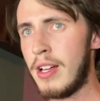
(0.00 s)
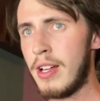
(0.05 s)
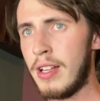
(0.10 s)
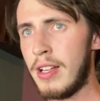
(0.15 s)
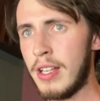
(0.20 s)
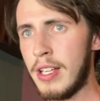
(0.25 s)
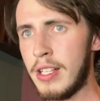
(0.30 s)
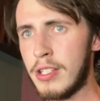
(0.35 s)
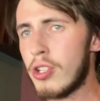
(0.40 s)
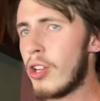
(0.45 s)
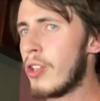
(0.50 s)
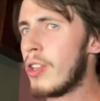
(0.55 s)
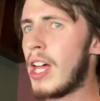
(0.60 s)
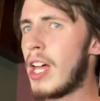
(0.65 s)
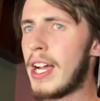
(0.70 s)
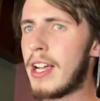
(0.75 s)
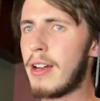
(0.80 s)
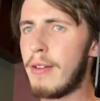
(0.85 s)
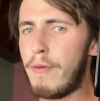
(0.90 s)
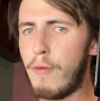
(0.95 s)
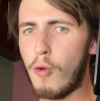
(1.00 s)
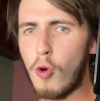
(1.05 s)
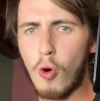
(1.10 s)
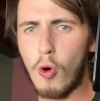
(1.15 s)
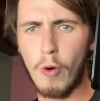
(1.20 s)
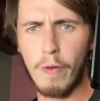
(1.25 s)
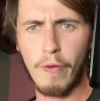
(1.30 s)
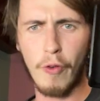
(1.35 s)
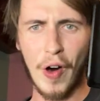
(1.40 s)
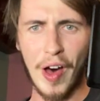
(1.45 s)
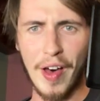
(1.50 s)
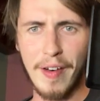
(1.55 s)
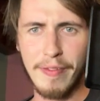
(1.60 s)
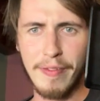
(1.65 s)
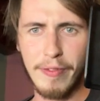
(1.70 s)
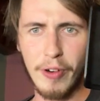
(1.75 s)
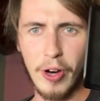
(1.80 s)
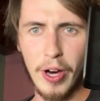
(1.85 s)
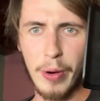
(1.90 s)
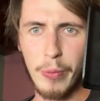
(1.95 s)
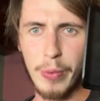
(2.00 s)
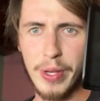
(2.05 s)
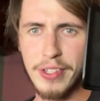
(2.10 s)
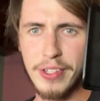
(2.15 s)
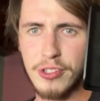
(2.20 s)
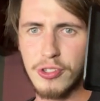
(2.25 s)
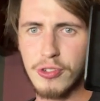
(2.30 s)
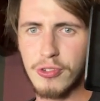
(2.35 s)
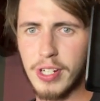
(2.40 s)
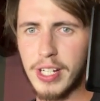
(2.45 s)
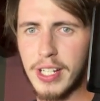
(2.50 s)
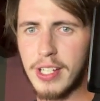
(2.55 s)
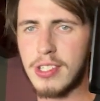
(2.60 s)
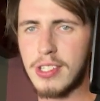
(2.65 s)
he's on like a 4-5 fight win streak.